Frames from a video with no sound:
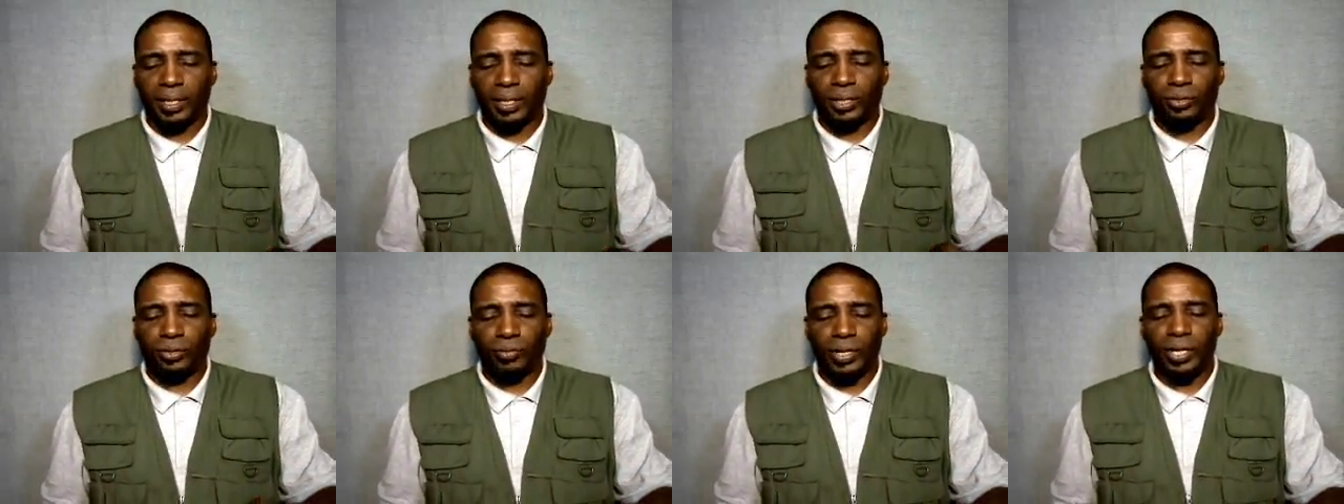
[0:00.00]

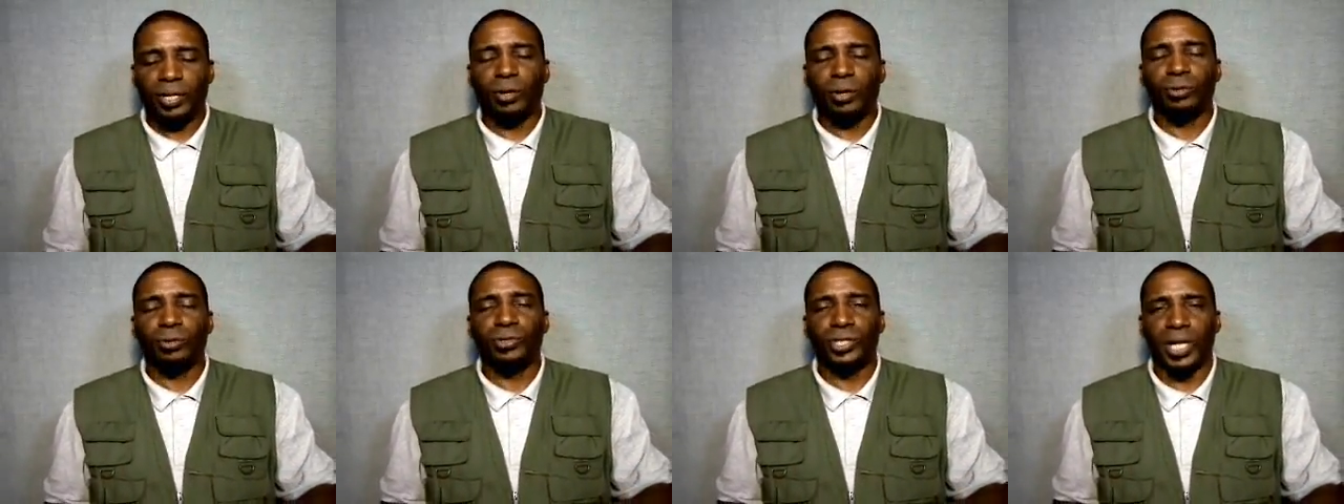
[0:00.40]
The
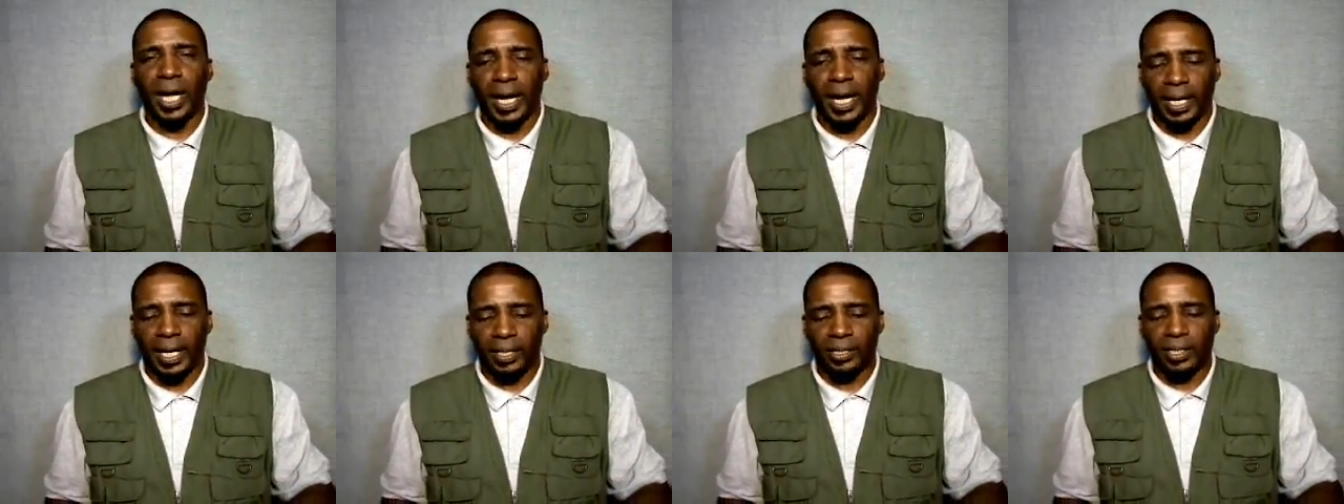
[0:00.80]
3-0
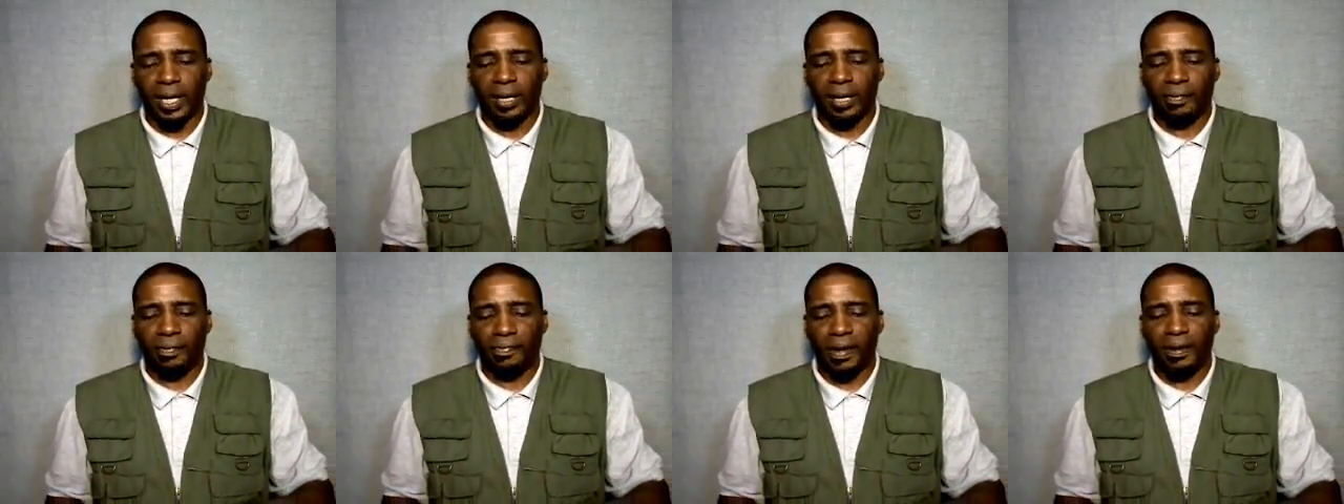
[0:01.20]
Giants
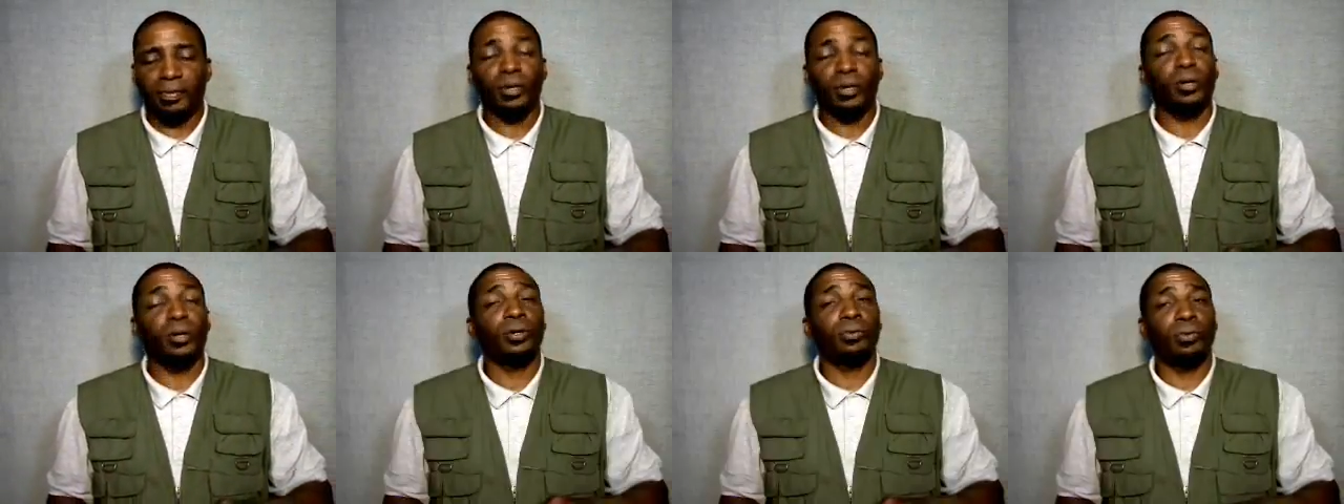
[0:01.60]
that are
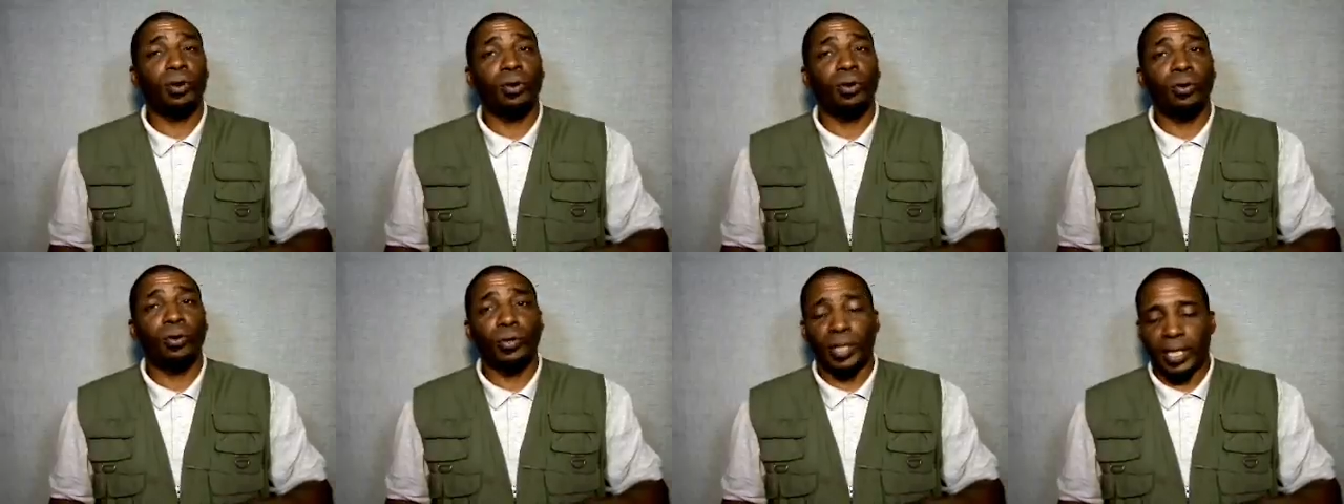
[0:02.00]
favored on the
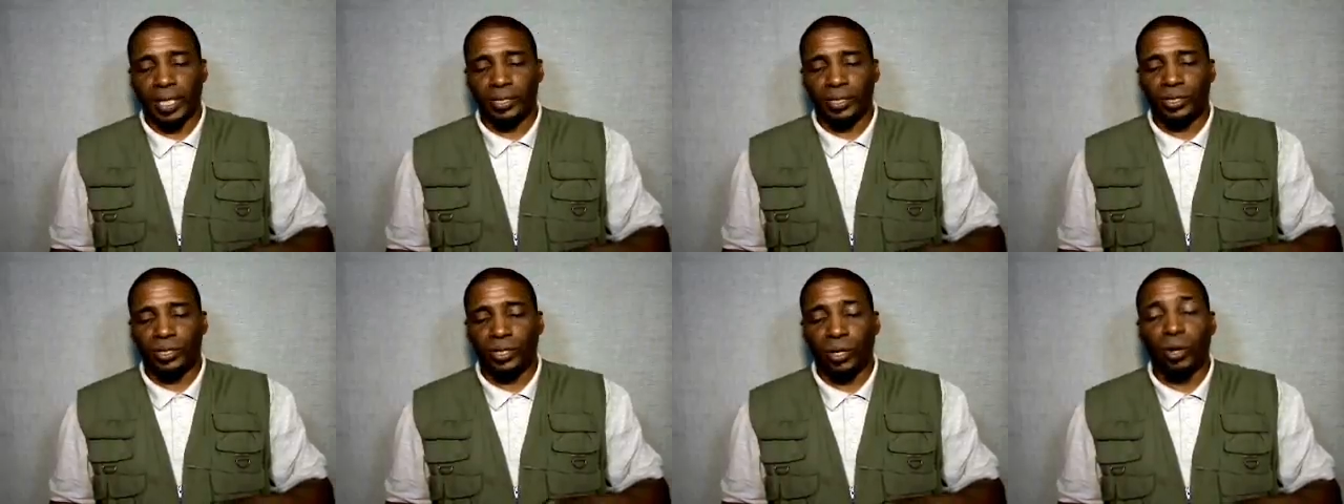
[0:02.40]
road
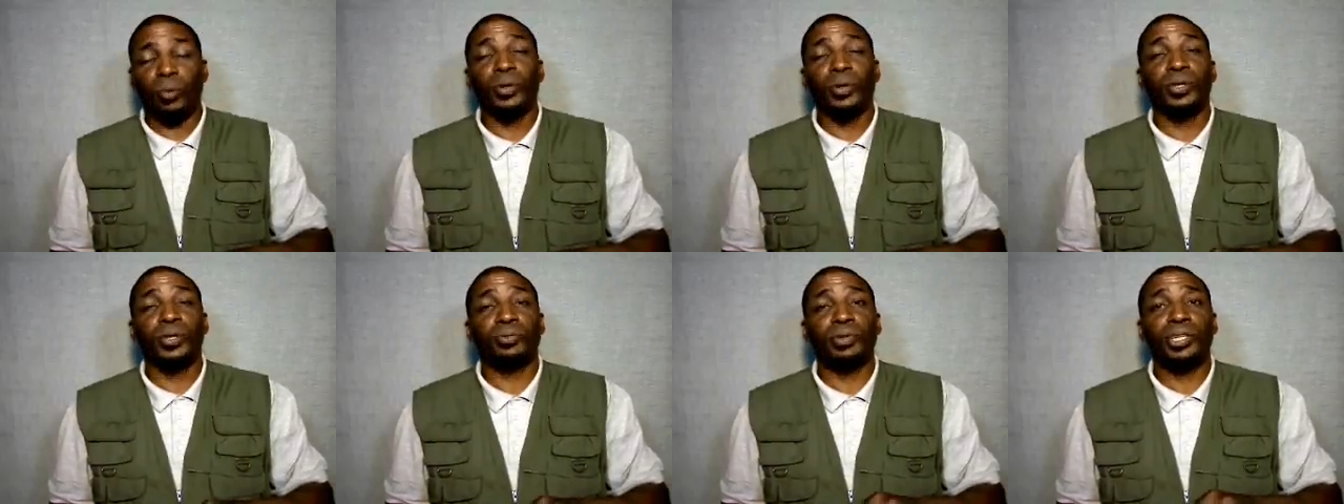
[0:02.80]
against the
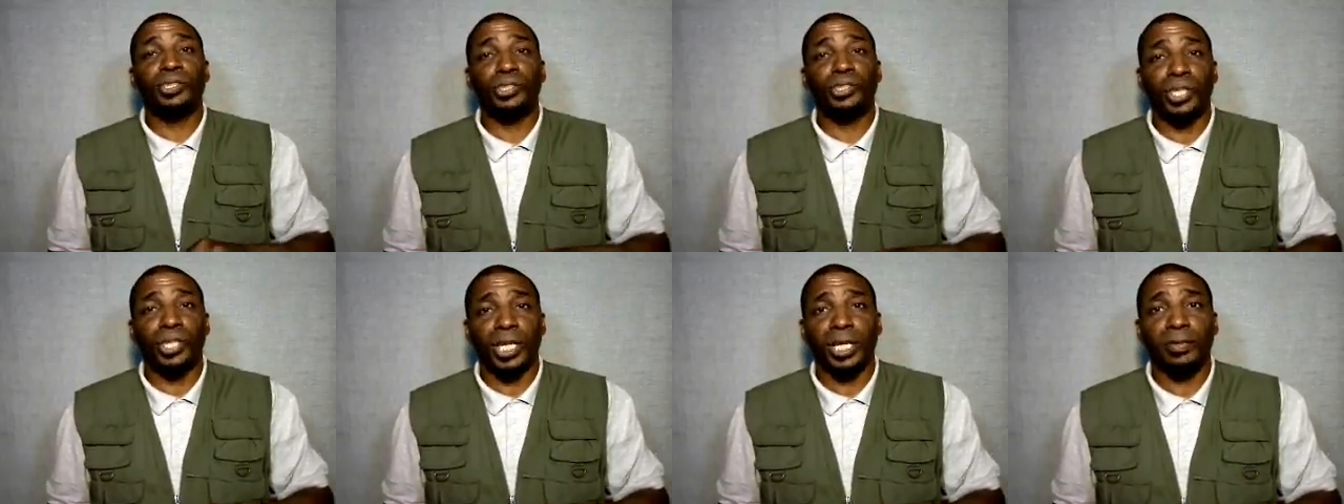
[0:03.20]
0-3
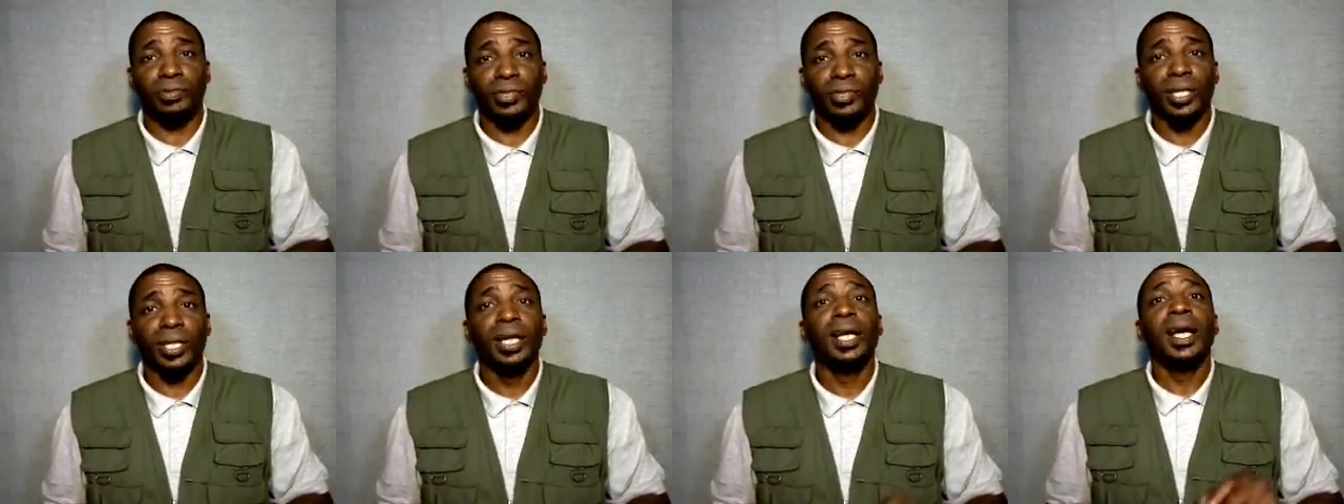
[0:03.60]

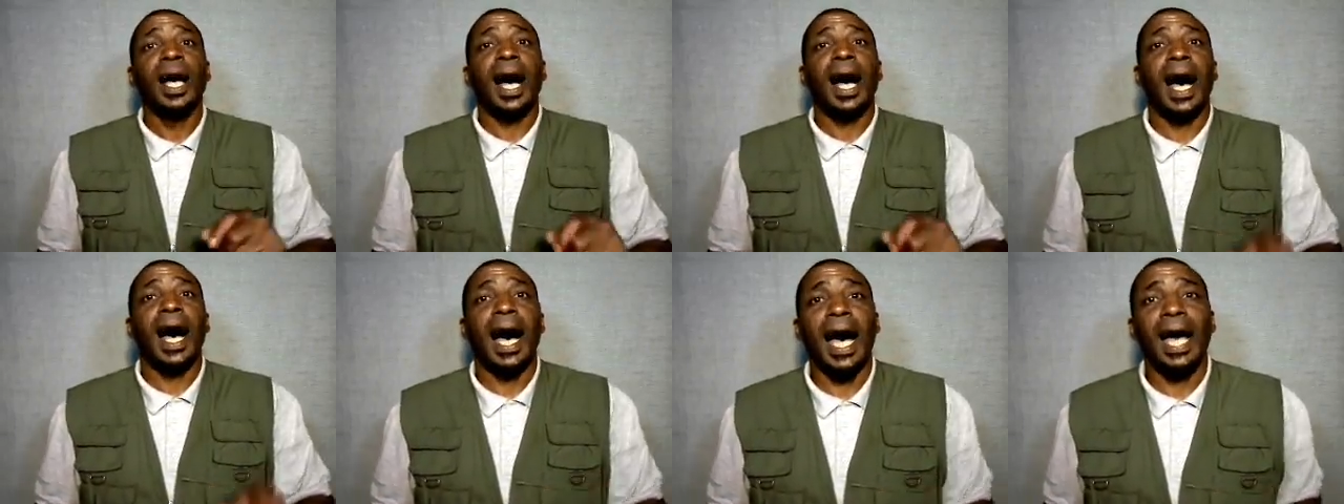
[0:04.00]
Chiefs,
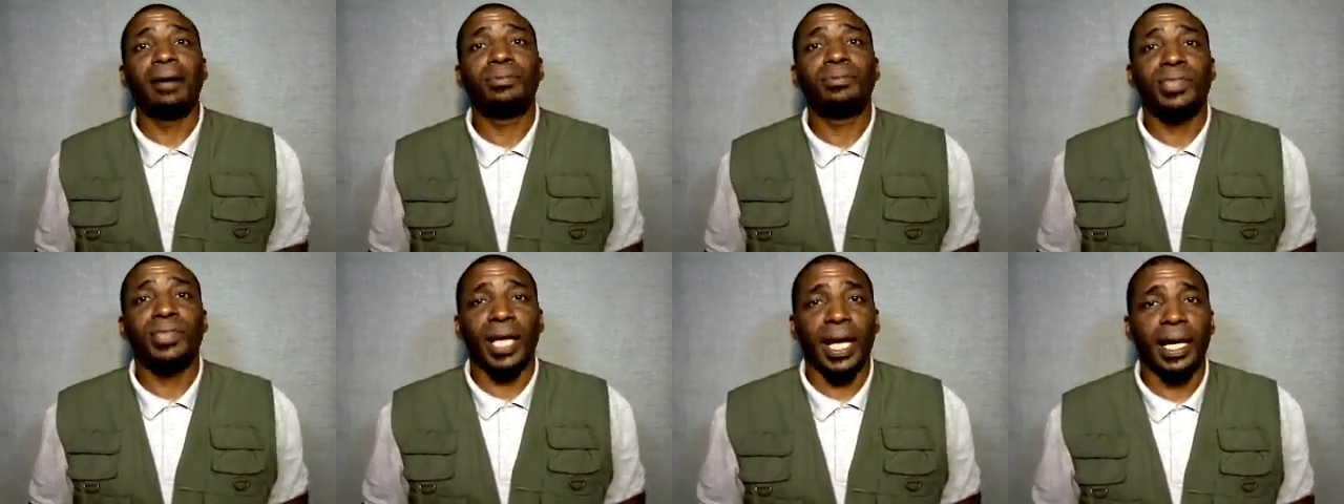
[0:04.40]

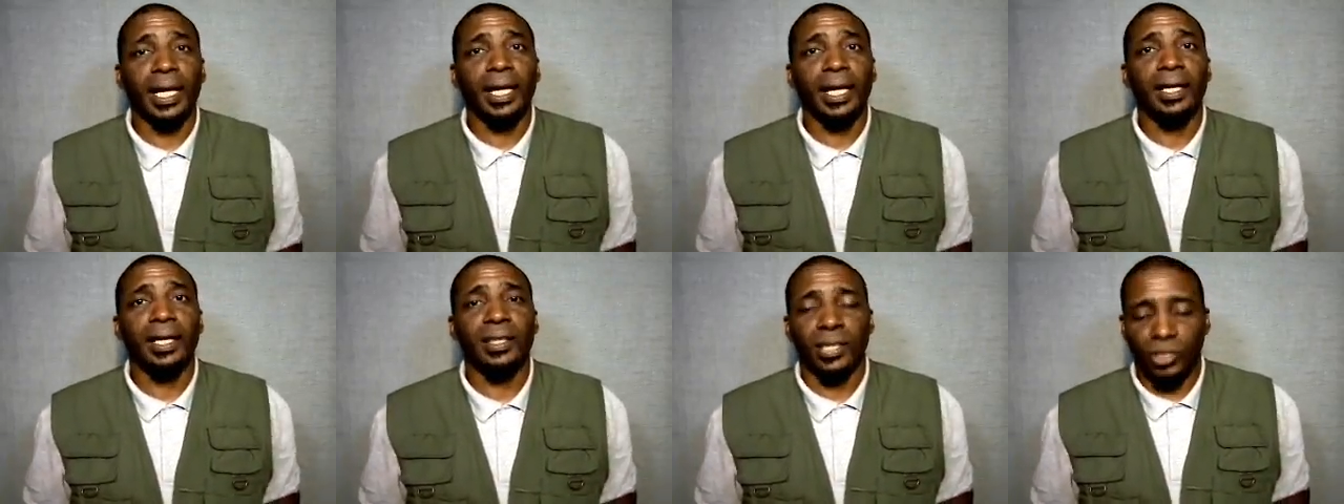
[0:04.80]
I'm
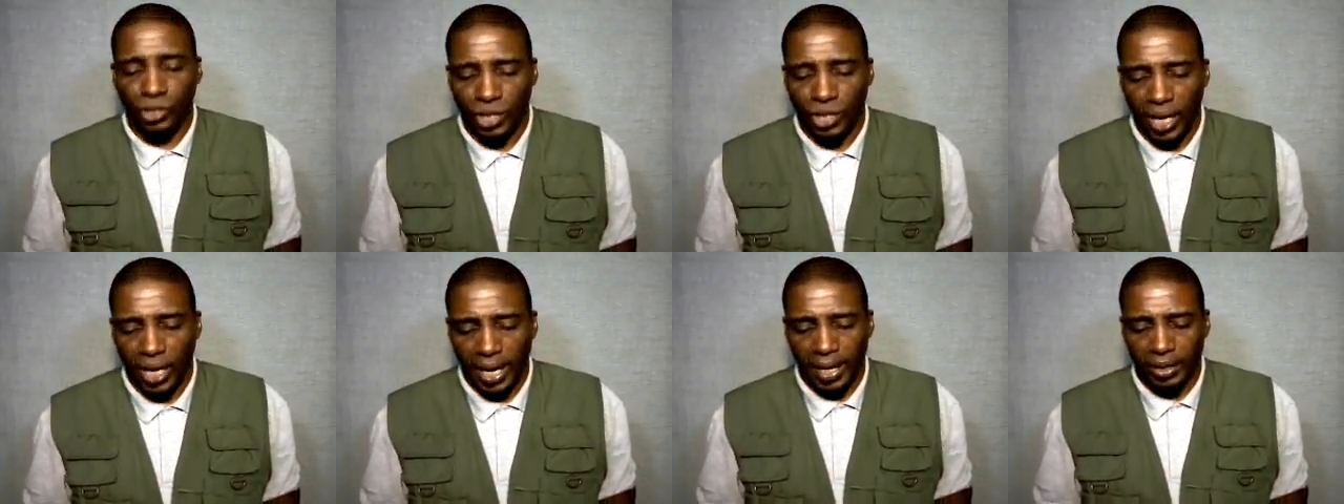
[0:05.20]
taking the
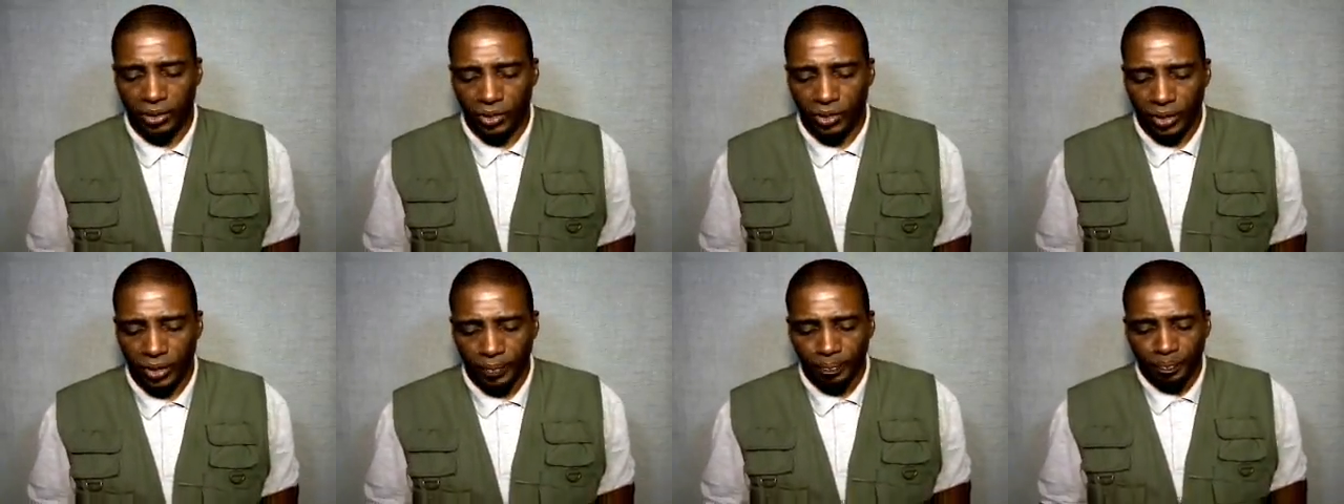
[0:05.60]

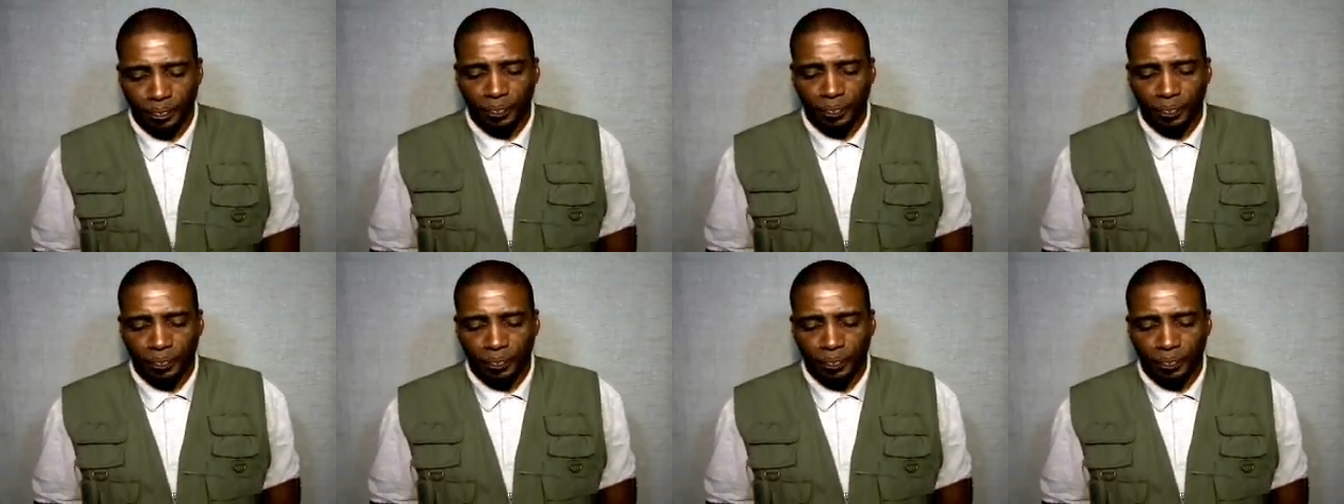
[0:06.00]
Giants.